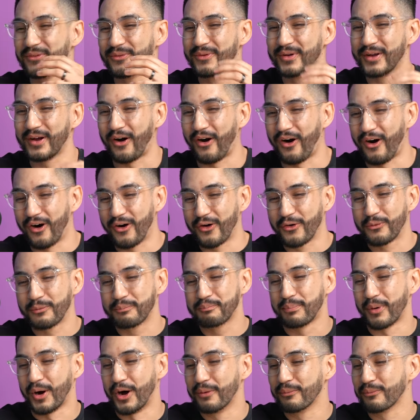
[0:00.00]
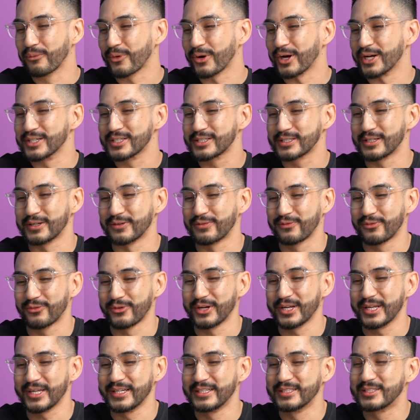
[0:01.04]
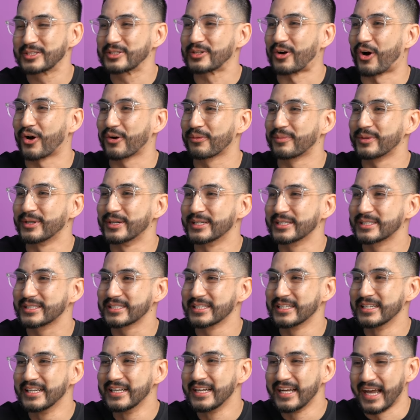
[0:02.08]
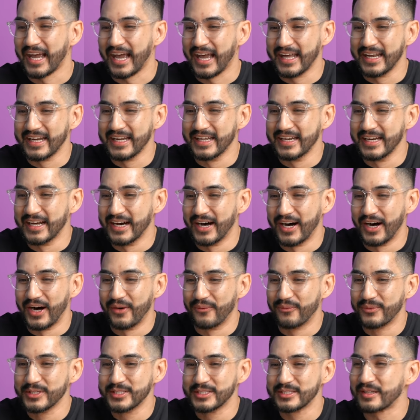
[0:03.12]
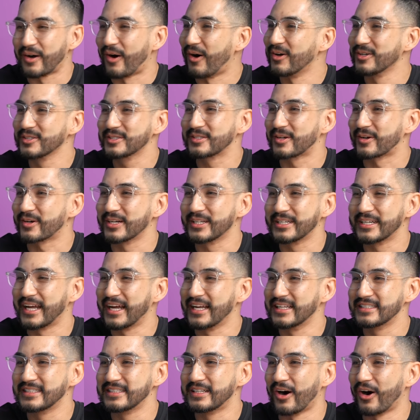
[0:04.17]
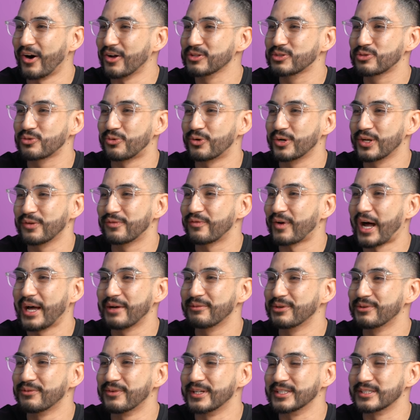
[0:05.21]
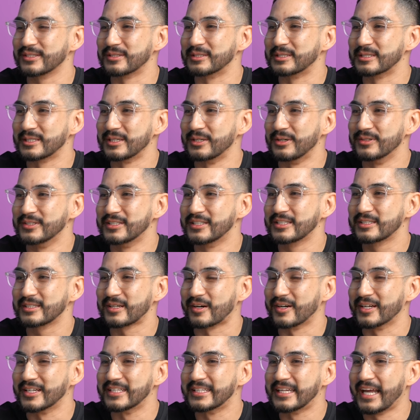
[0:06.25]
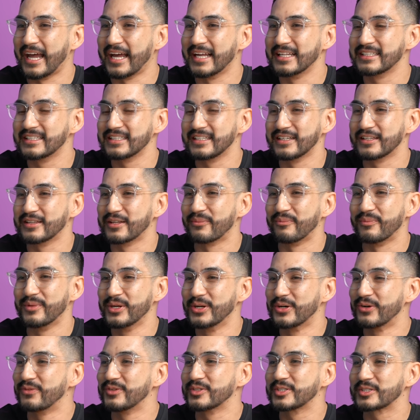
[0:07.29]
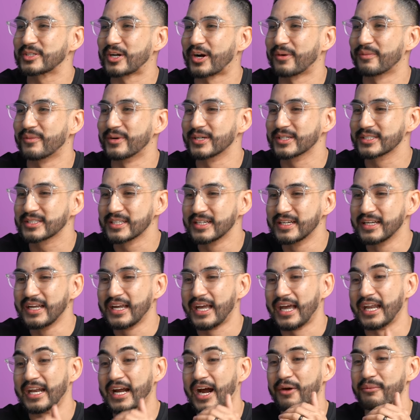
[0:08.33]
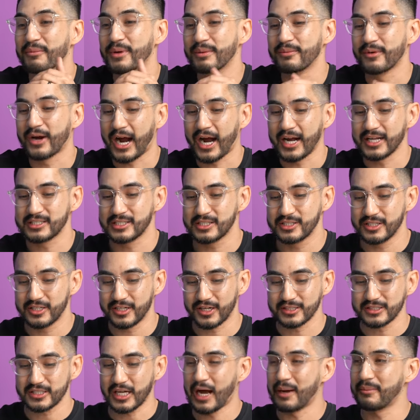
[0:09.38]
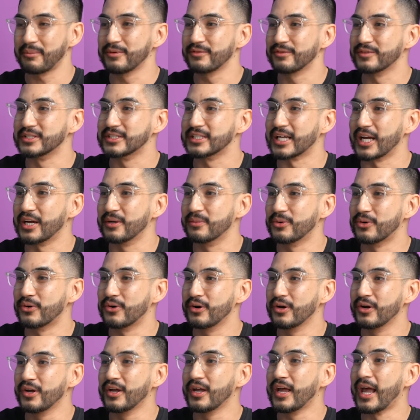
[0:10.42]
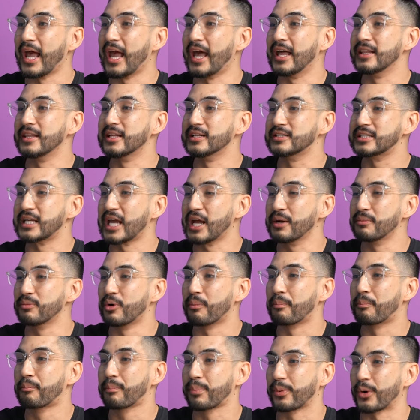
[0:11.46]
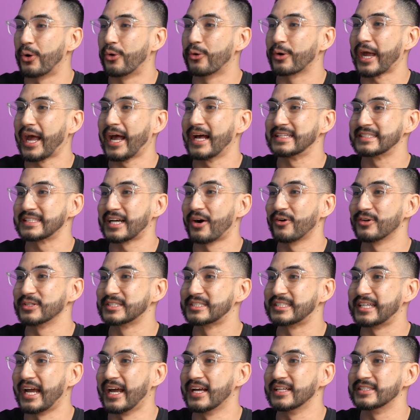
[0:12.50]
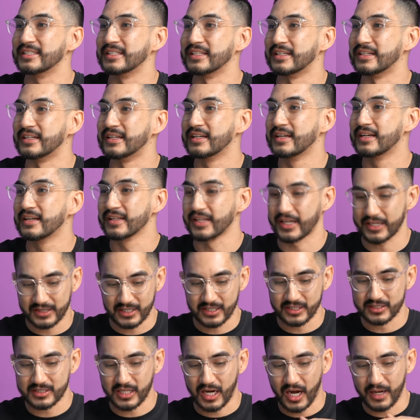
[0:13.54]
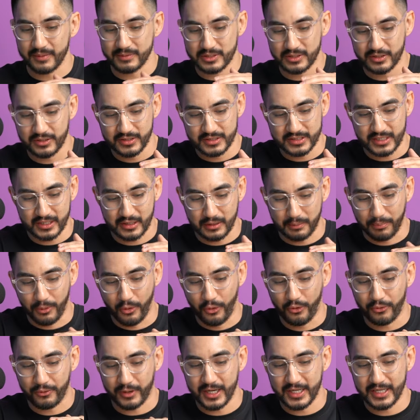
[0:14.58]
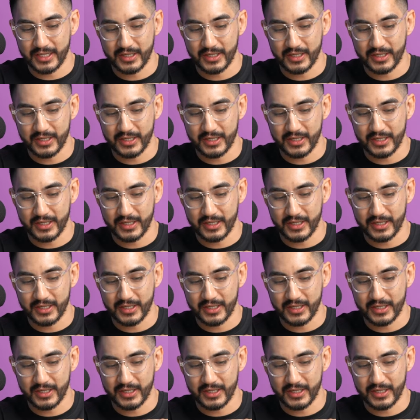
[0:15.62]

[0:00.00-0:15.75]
we all bum rushed a freaking Starbucks and then uh, we just all started dancing, all twenty-five of us. Or so just started Damn. dancing in the middle of a Starbucks, and I remember I stood on top of a table and the table broke as I was dancing, like the top, so it was like the pole right